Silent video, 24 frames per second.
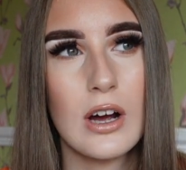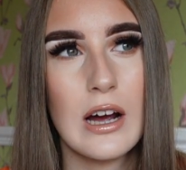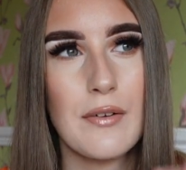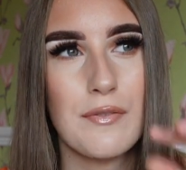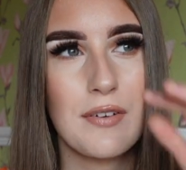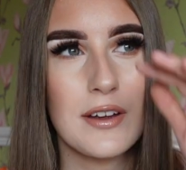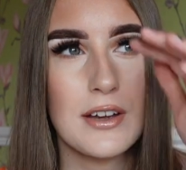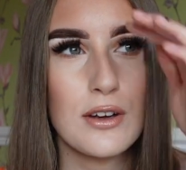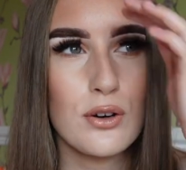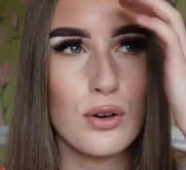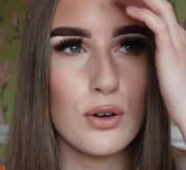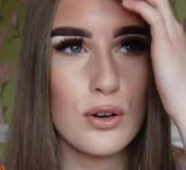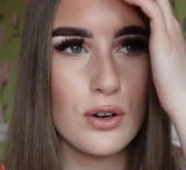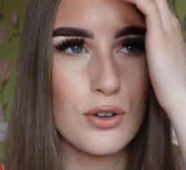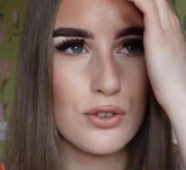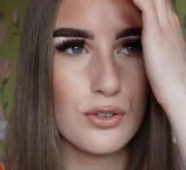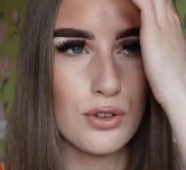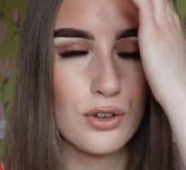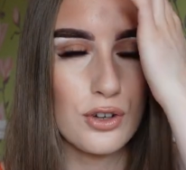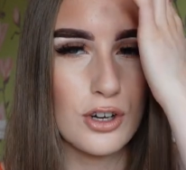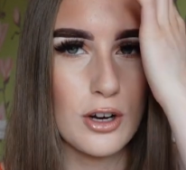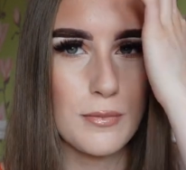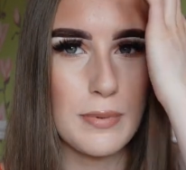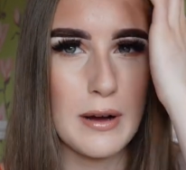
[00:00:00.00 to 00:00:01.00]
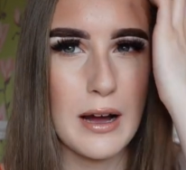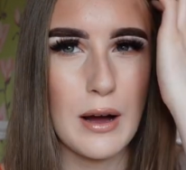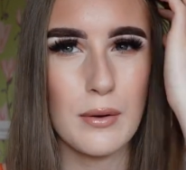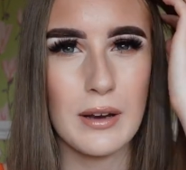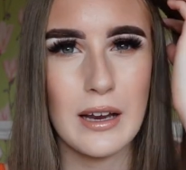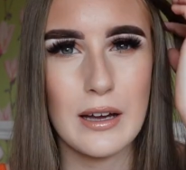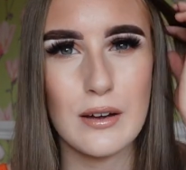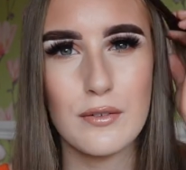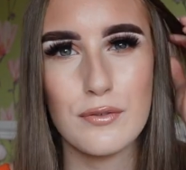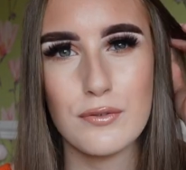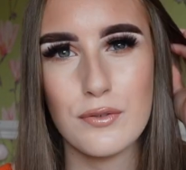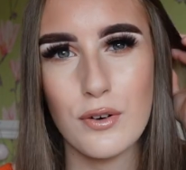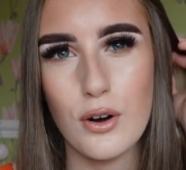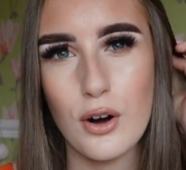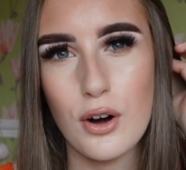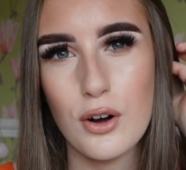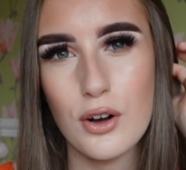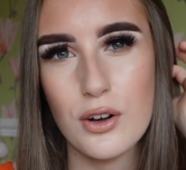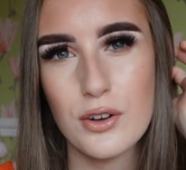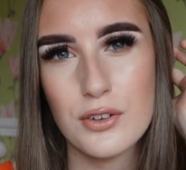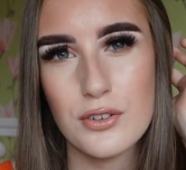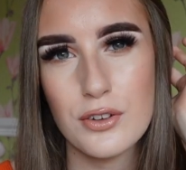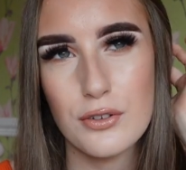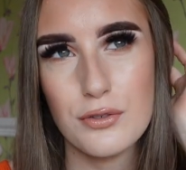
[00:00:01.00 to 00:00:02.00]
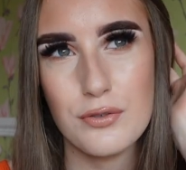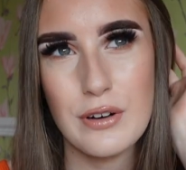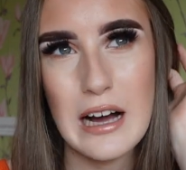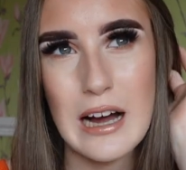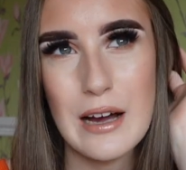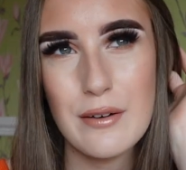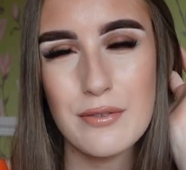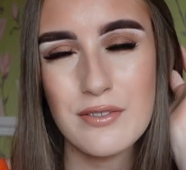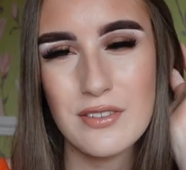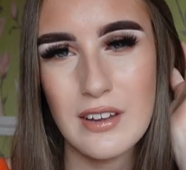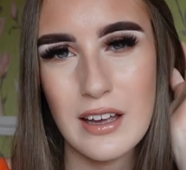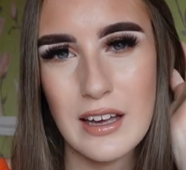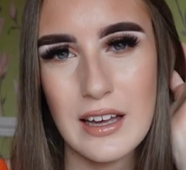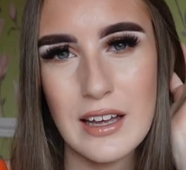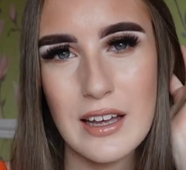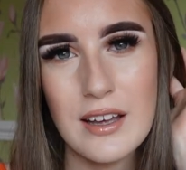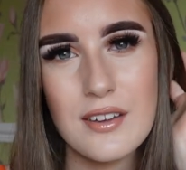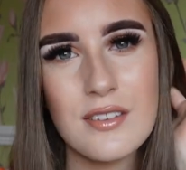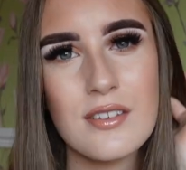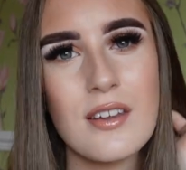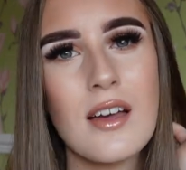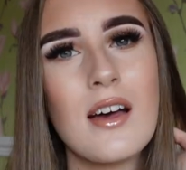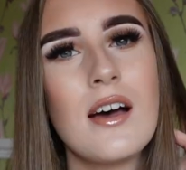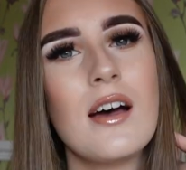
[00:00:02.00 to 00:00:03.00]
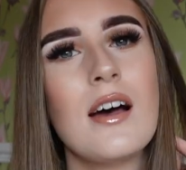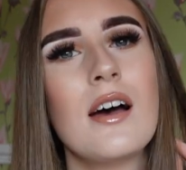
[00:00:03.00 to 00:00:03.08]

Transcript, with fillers: I think it only took about like 4 to 5 days.